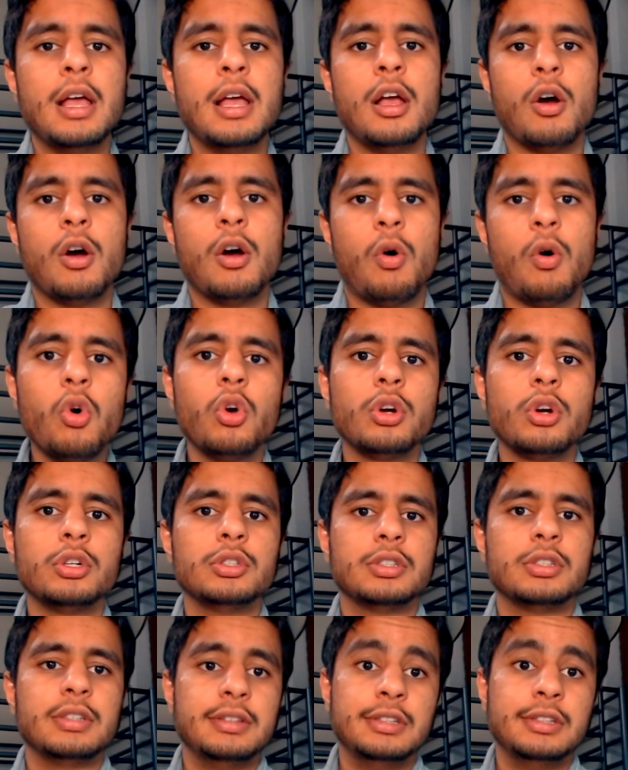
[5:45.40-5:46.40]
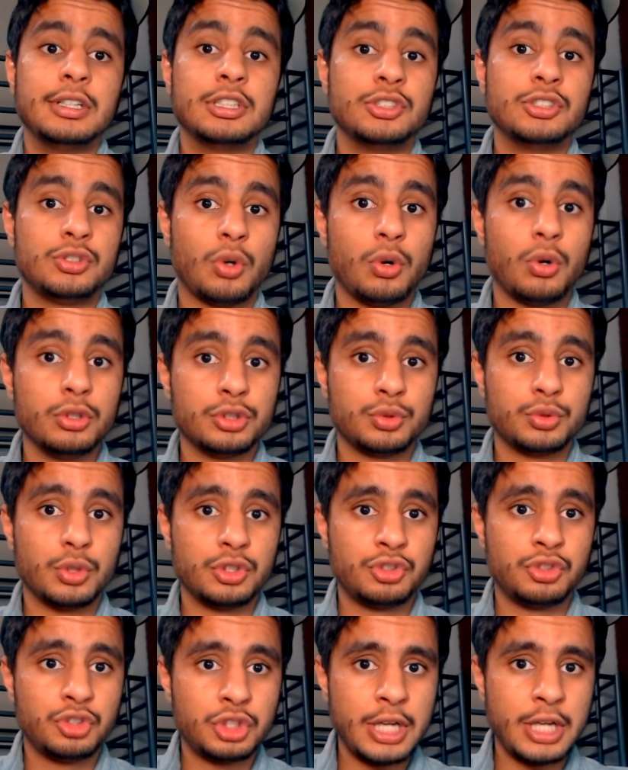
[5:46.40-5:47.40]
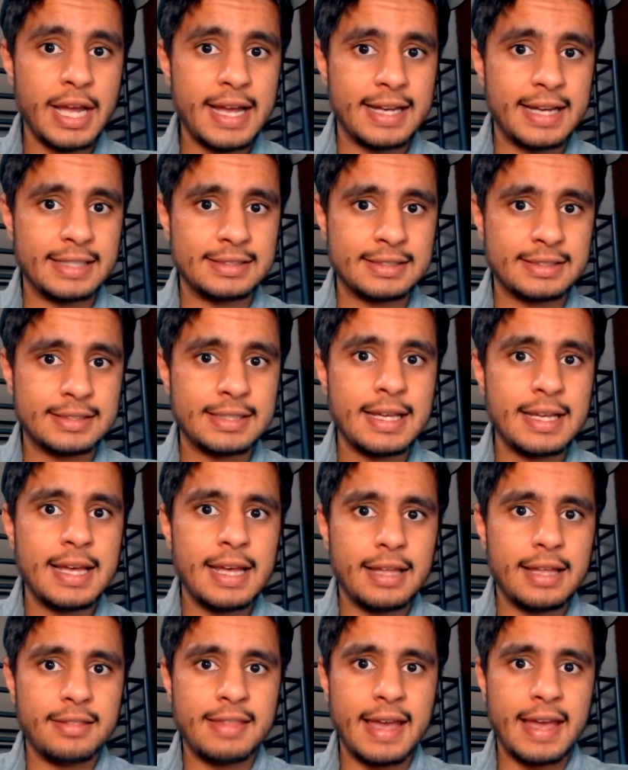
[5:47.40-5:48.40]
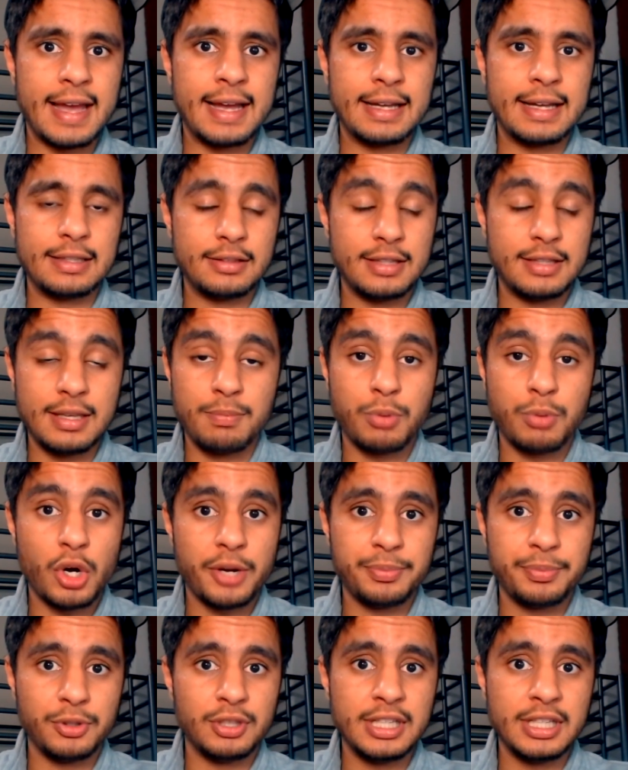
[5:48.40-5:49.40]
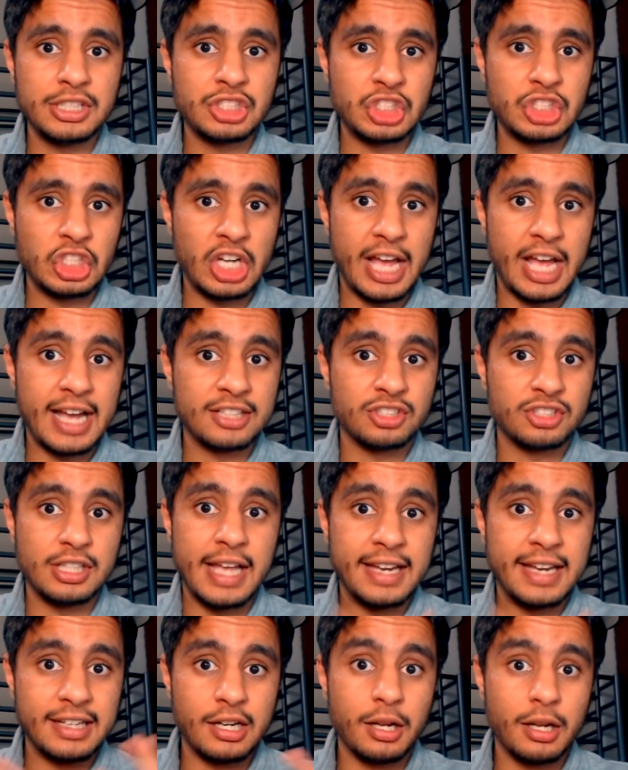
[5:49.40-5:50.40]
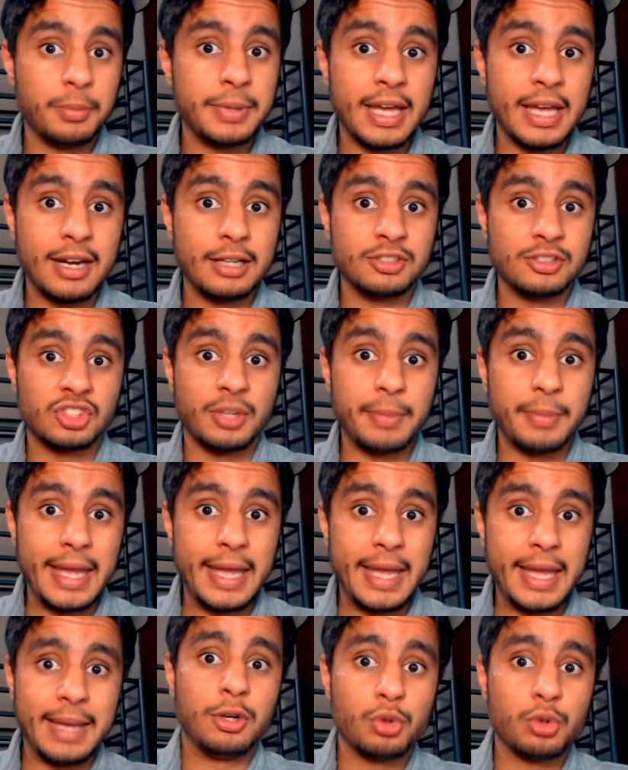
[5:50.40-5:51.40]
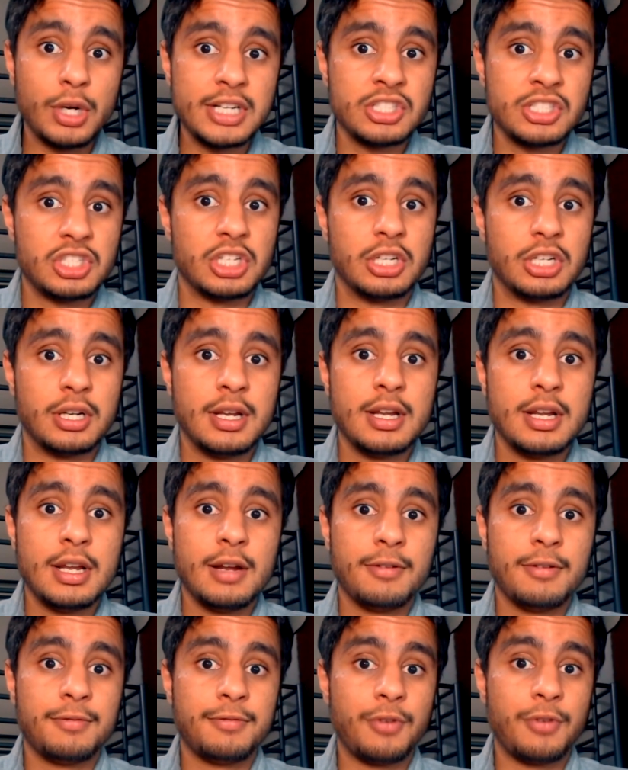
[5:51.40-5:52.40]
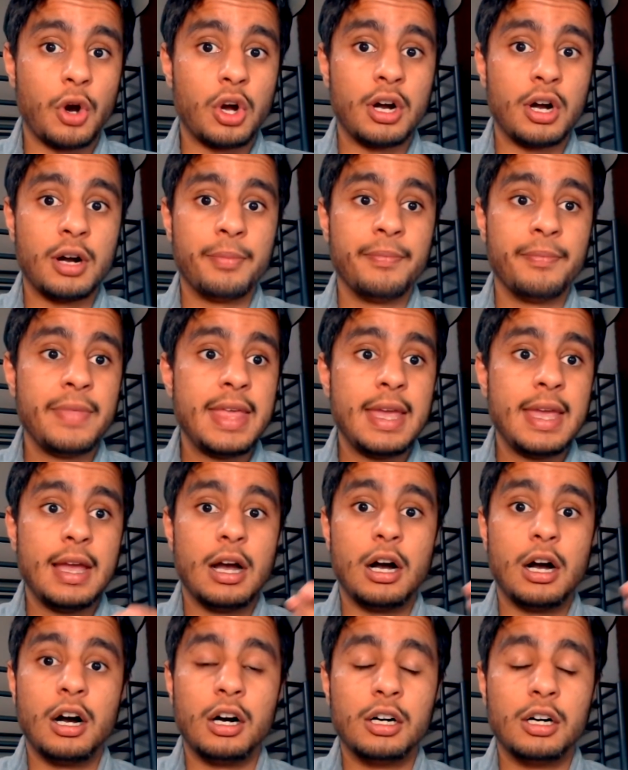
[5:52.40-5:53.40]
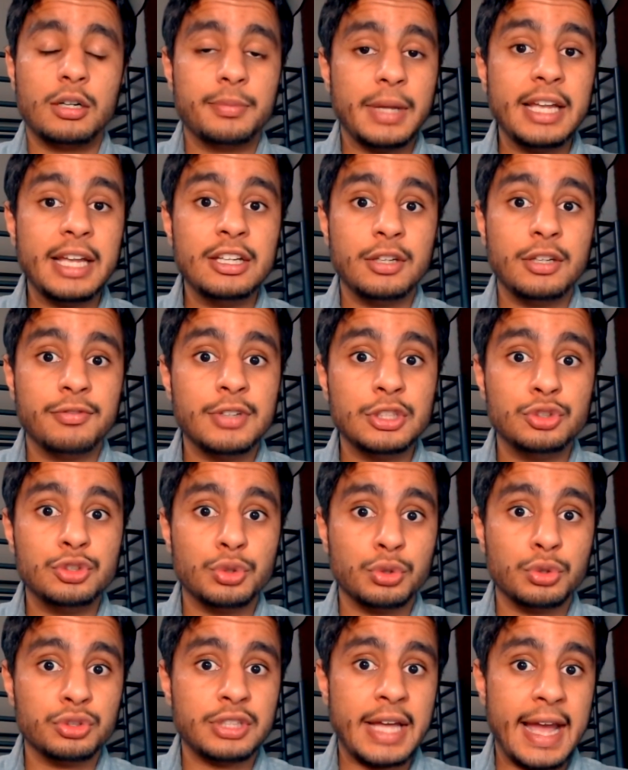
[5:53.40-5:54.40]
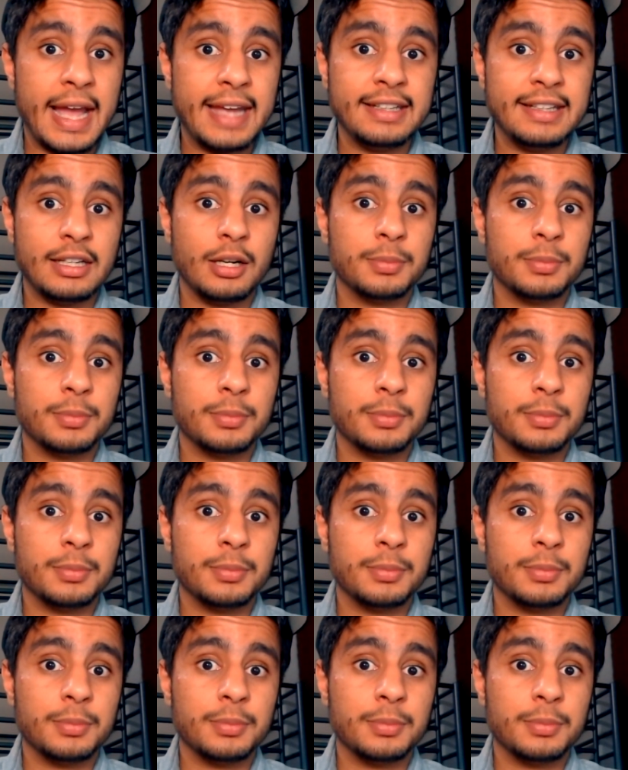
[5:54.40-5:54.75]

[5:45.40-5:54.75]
Or there's also a chance that the population actually ended up getting some immigration from individuals that ended up